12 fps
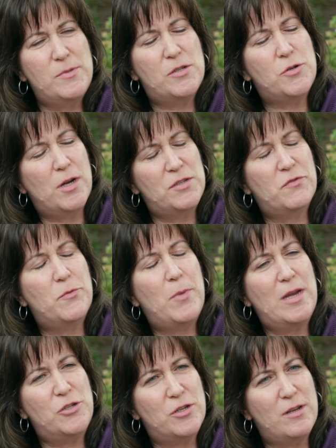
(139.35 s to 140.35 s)
a
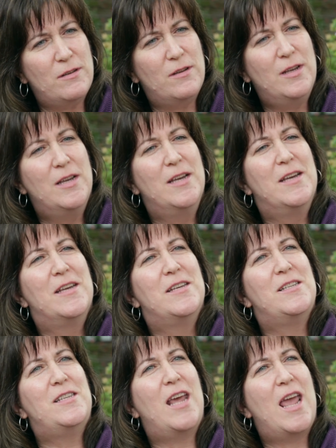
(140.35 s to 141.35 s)
transformation
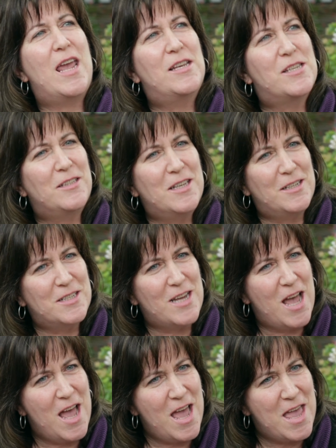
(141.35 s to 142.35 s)
takes a little
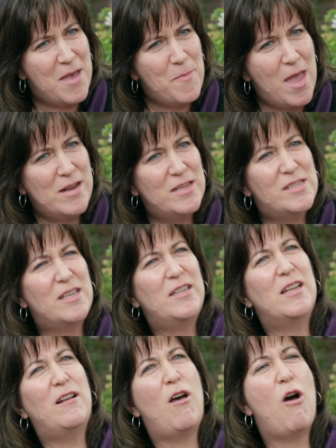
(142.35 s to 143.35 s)
time and it's a
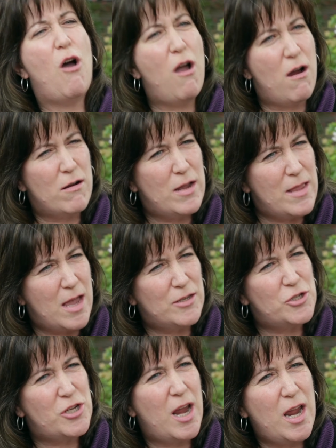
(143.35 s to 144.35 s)
little hard, and
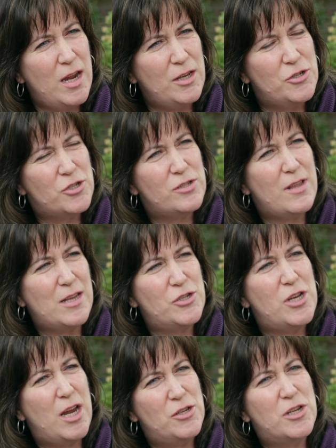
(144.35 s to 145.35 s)
that change
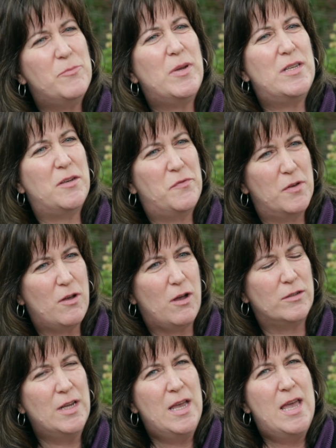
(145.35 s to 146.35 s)
can be
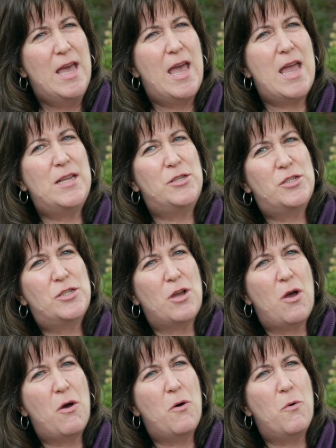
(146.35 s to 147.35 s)
difficult. And
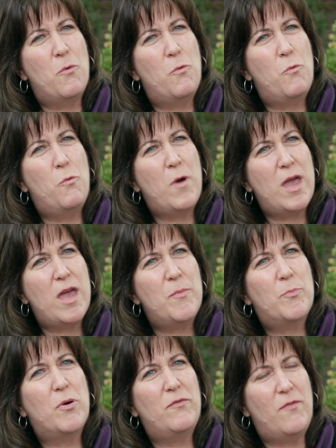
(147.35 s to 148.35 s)
so we
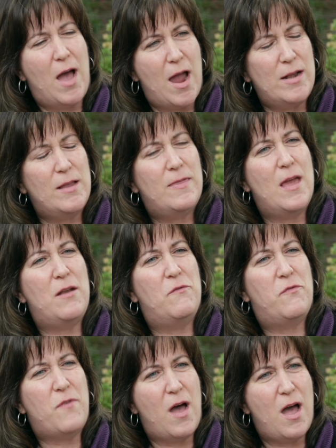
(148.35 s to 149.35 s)
provided then
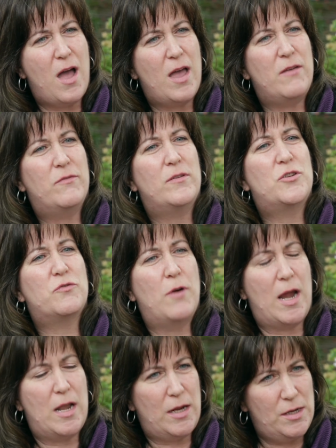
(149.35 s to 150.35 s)
5
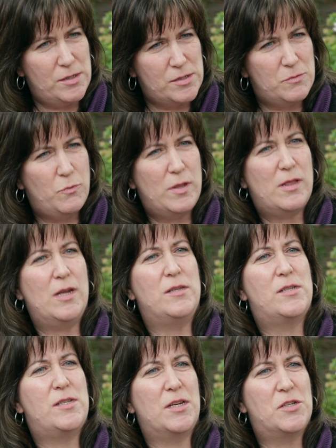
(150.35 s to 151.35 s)
trainings within
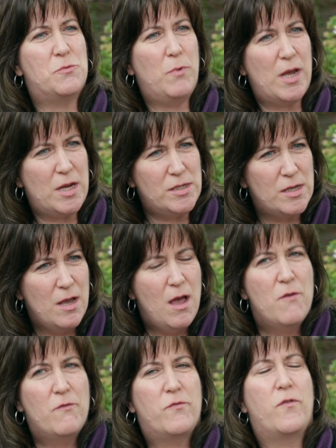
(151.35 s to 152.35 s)
6 weeks
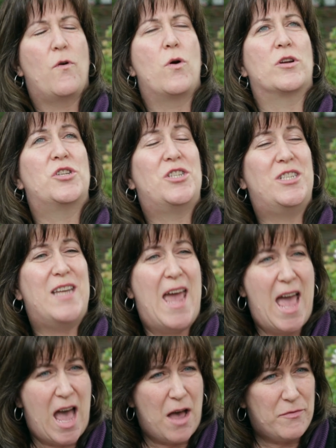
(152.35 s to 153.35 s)
for
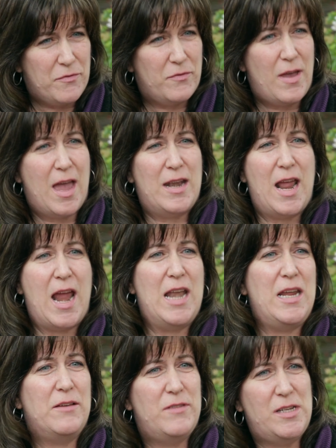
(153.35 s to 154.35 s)
staff. At
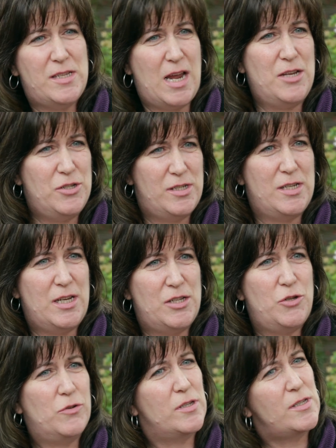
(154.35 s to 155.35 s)
any of these
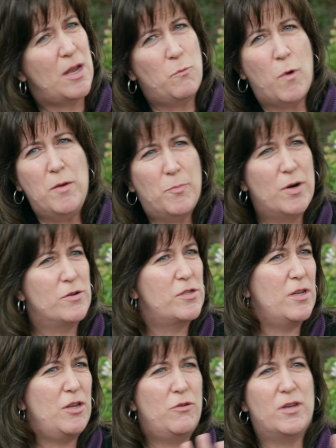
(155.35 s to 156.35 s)
agencies, you could send one
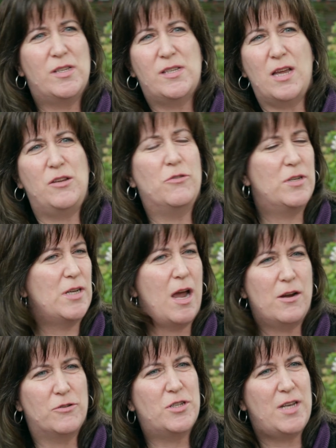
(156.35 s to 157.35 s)
person, you could send your
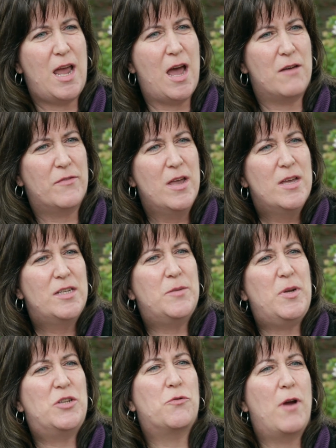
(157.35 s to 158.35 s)
entire staff to
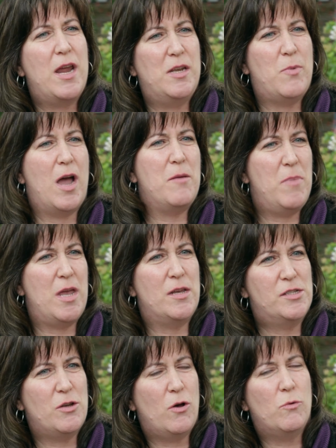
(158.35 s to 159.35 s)
be trained by me.
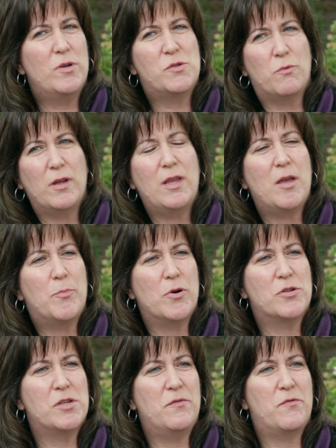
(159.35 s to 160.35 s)
So it was really a
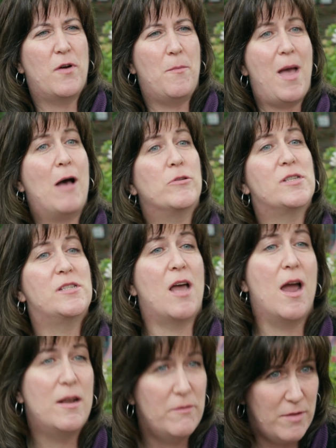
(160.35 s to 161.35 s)
person from
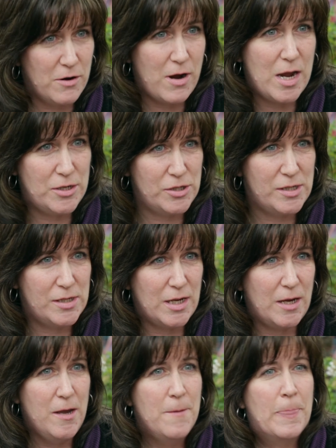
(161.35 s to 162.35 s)
outside of their
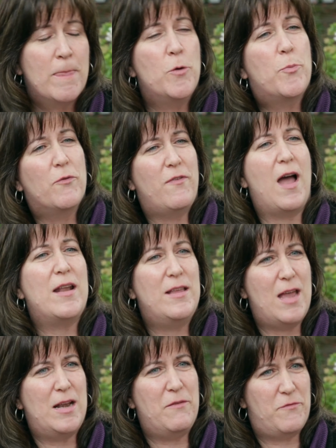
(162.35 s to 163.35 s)
agency who provided
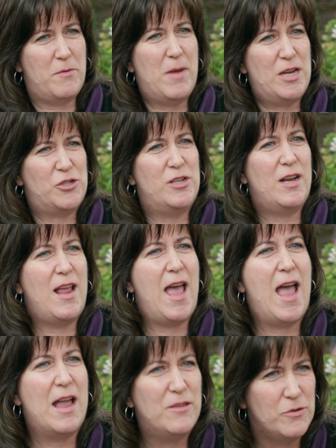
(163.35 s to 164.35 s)
that information and
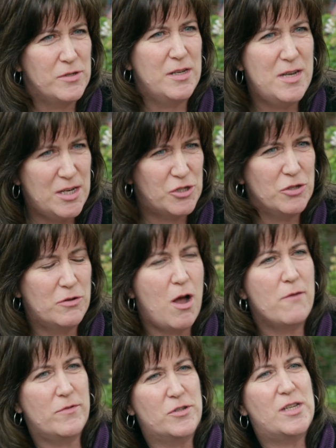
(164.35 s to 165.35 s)
had those initial
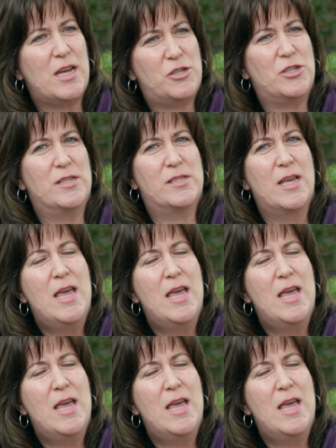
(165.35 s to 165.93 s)
conversations.